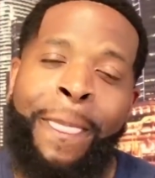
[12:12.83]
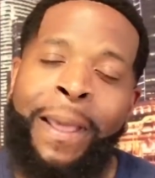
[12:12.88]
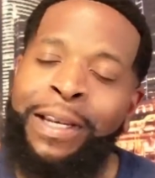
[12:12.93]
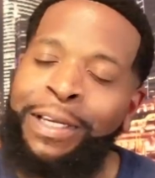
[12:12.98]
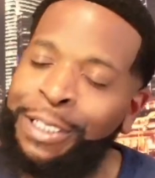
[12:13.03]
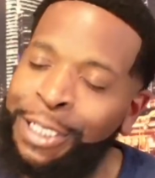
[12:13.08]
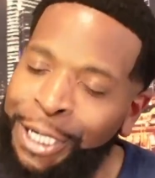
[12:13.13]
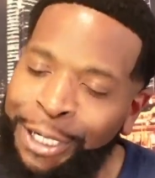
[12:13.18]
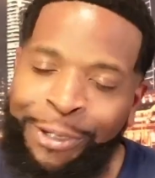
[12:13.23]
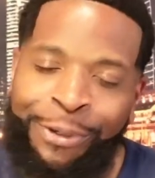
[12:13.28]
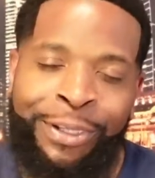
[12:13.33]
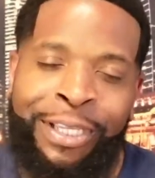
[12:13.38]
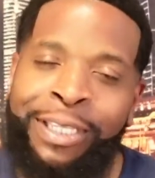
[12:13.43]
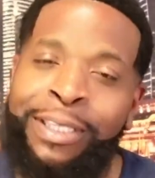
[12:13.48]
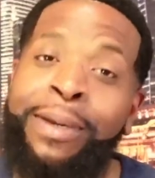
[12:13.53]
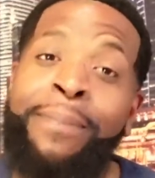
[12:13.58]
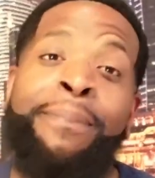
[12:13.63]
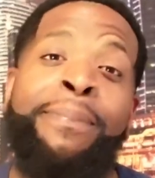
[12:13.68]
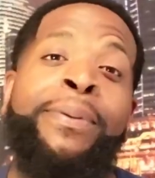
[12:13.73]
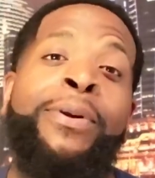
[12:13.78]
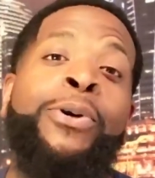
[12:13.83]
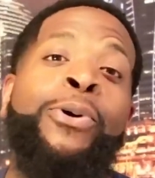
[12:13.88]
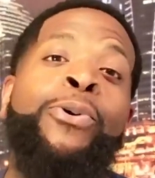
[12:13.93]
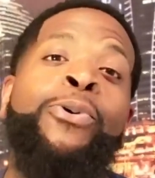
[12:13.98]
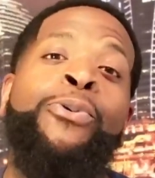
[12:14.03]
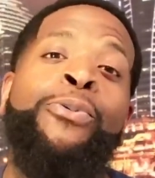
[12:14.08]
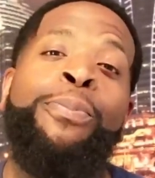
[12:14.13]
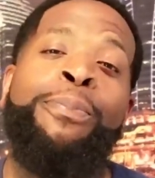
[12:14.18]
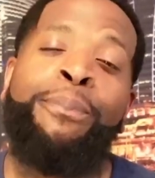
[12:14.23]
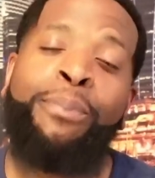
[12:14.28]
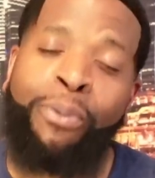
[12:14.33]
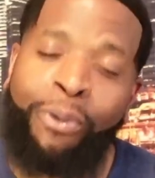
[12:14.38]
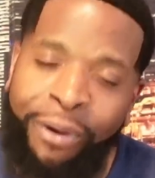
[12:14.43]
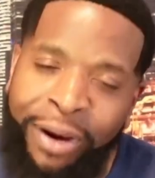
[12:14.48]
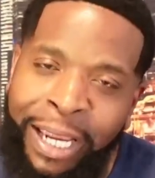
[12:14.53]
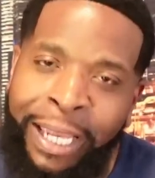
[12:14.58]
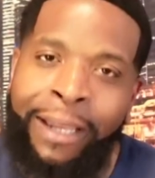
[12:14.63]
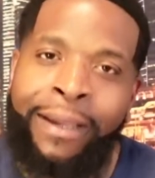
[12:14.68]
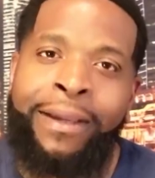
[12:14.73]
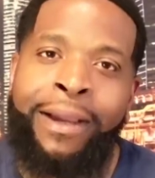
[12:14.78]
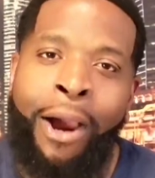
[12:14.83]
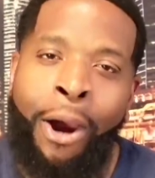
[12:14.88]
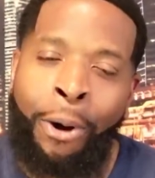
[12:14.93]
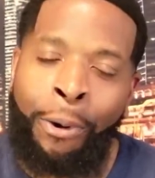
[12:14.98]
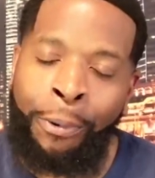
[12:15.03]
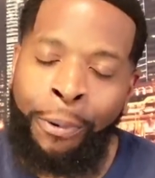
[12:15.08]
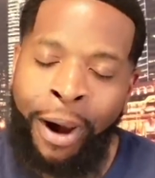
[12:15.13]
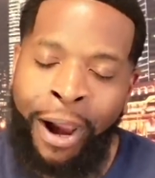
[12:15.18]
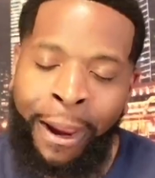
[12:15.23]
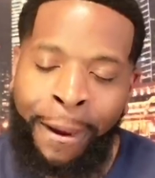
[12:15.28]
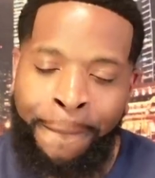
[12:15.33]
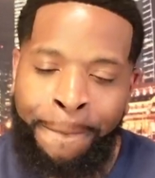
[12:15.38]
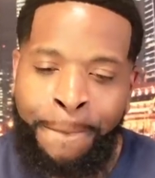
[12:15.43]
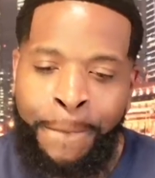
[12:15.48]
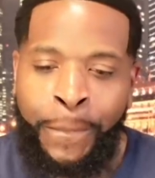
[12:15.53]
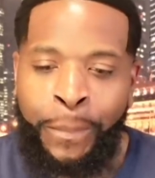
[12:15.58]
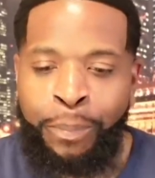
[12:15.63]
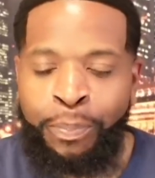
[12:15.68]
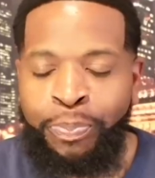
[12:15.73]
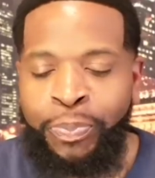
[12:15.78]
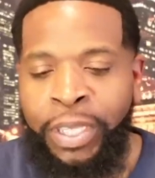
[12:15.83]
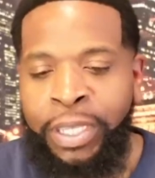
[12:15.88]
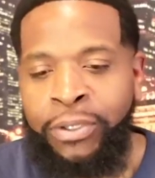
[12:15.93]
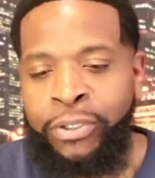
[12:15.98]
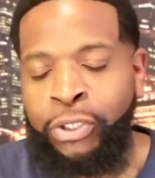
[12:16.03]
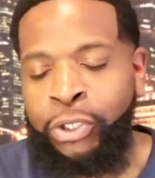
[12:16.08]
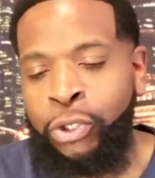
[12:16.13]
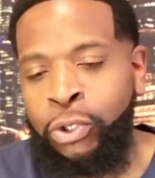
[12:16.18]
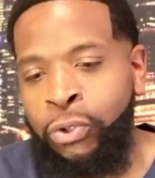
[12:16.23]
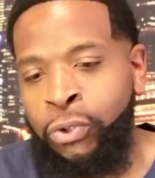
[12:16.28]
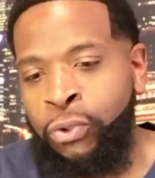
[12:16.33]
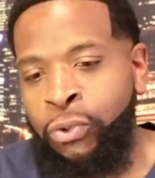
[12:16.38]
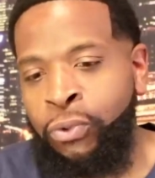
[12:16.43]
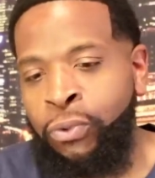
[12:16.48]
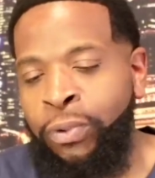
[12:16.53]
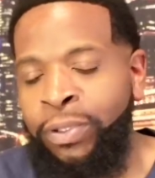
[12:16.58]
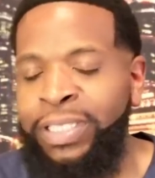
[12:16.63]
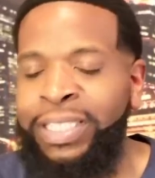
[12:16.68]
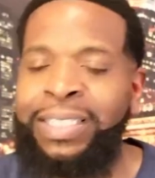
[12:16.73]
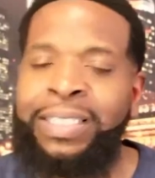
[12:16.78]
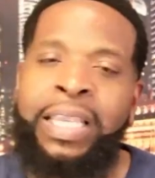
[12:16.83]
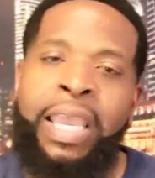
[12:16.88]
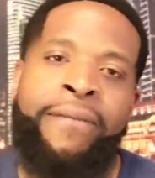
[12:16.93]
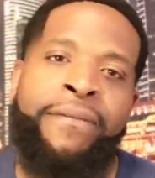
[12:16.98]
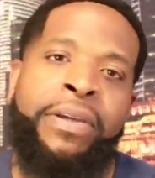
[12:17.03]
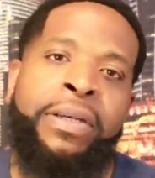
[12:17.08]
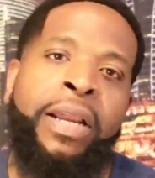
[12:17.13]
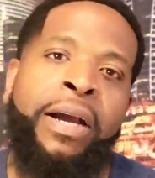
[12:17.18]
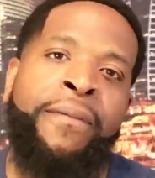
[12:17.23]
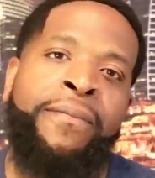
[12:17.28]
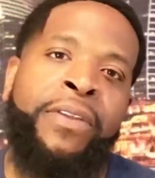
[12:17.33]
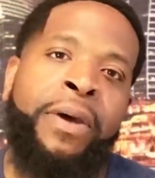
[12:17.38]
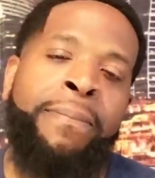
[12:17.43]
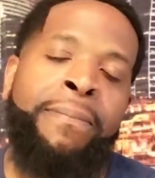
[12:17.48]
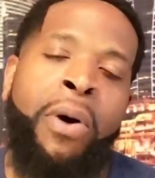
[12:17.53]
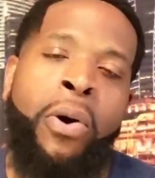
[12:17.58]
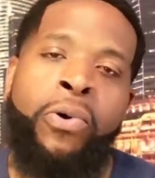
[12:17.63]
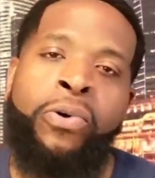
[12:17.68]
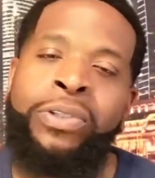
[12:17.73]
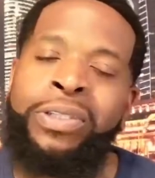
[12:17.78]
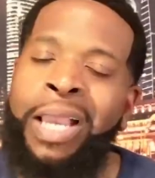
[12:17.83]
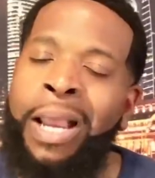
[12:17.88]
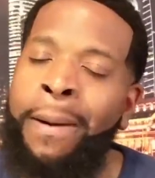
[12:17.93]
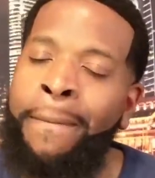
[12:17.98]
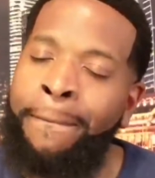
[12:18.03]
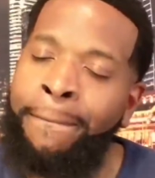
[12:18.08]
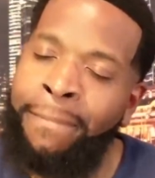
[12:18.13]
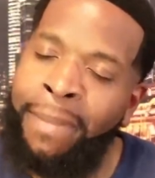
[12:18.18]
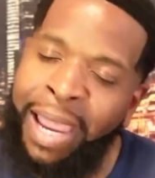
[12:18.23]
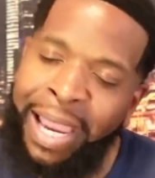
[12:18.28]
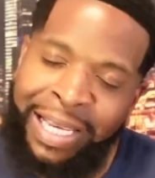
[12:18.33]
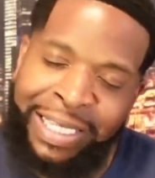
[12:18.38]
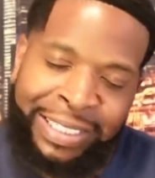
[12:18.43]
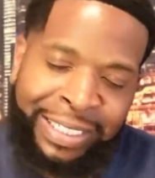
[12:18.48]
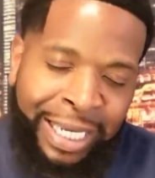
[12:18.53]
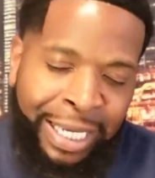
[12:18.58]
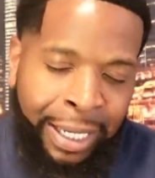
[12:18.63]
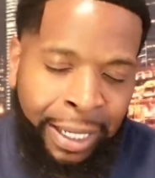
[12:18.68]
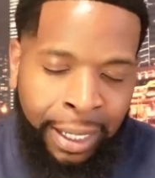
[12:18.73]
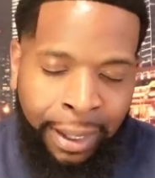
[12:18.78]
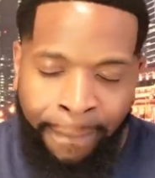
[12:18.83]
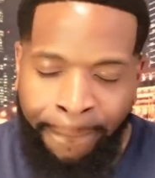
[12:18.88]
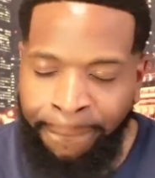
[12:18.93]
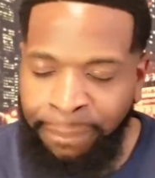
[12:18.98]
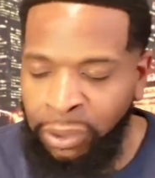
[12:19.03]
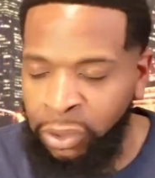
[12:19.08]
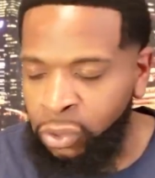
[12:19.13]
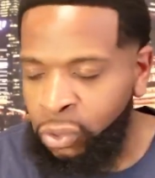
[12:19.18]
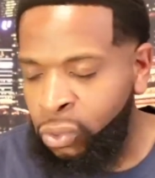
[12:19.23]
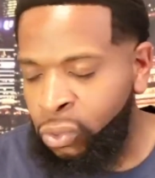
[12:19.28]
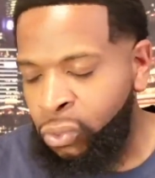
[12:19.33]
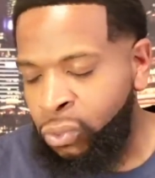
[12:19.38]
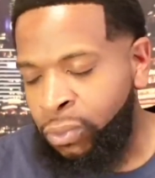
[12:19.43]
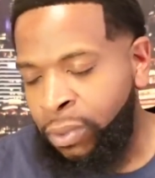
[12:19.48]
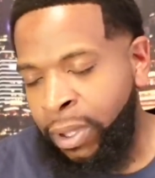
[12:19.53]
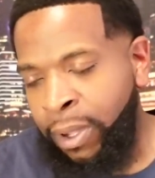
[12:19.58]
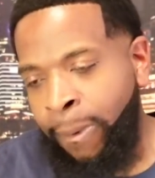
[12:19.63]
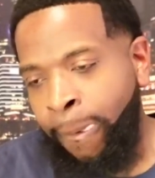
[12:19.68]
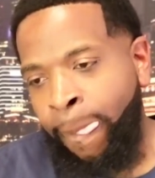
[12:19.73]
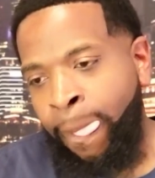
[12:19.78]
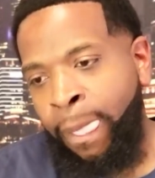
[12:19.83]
Literally the blueprint, all right, to 7 of the most amazing blue,